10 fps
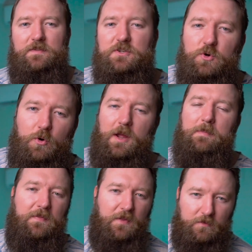that talk
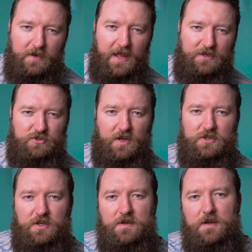about the 3-act
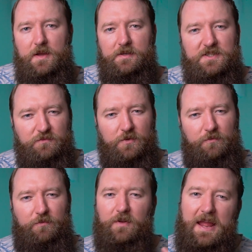structure,
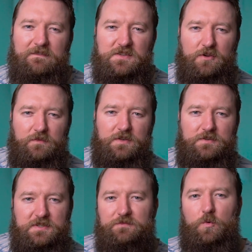different flavors of it,
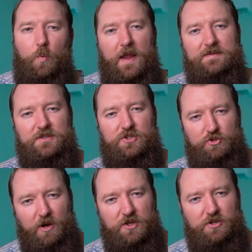different ways to
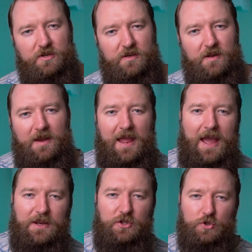structure it, and
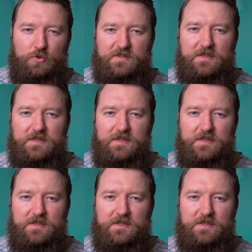how to use